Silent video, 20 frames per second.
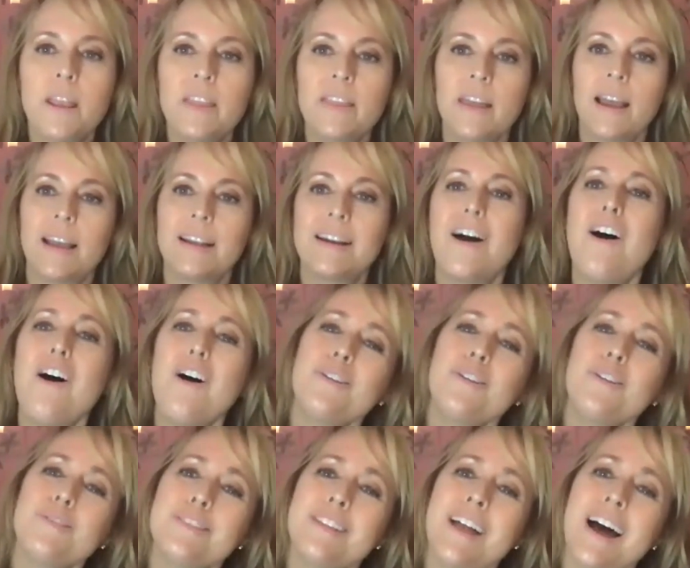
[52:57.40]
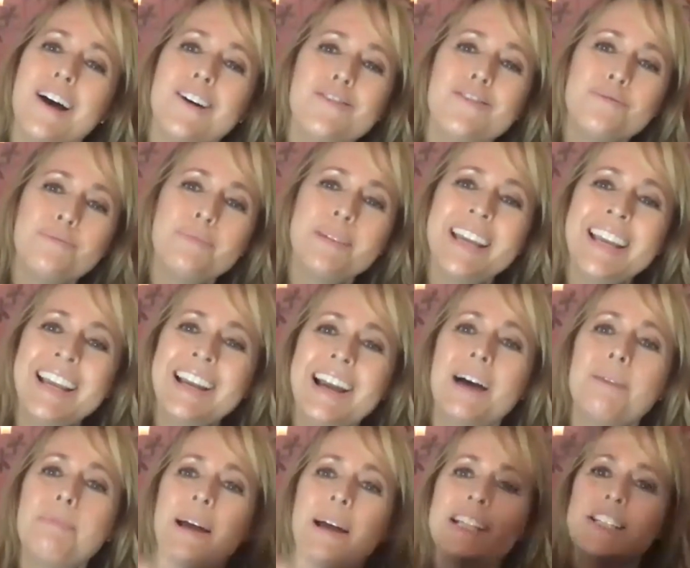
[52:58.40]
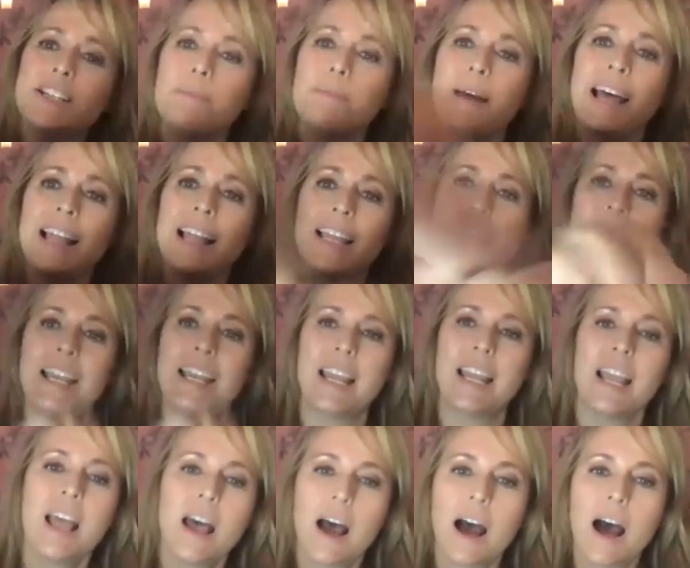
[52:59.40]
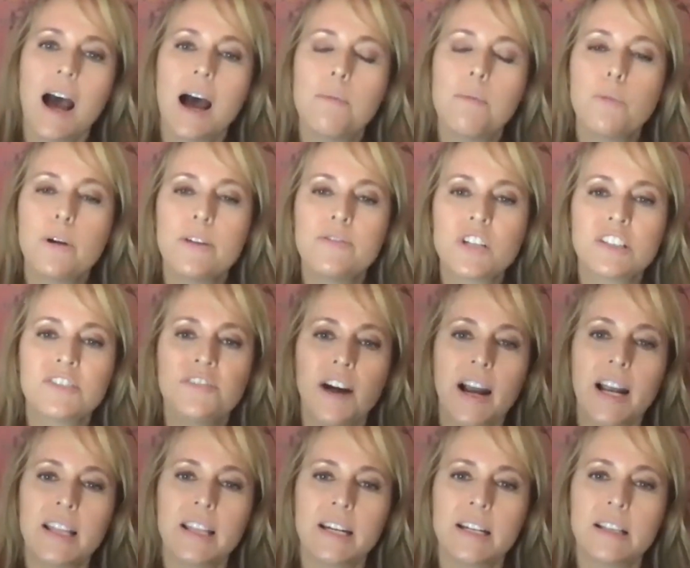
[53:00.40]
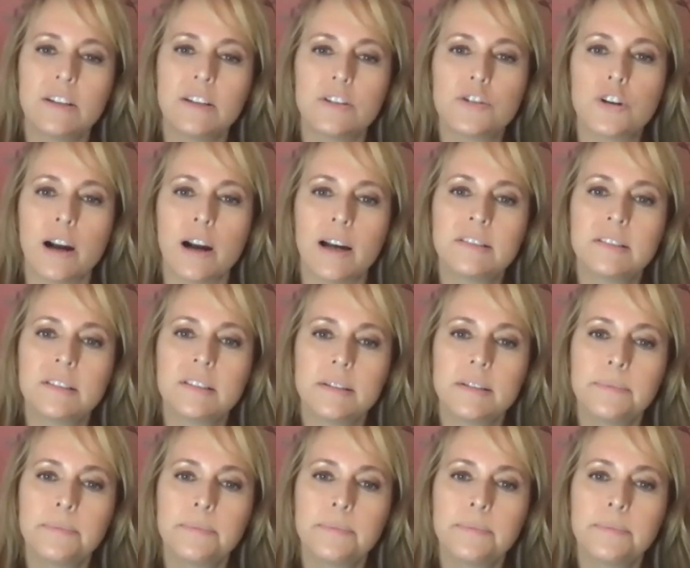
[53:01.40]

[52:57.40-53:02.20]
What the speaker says: then, oh, you love me, I'll pet your belly, we've just violated their trust.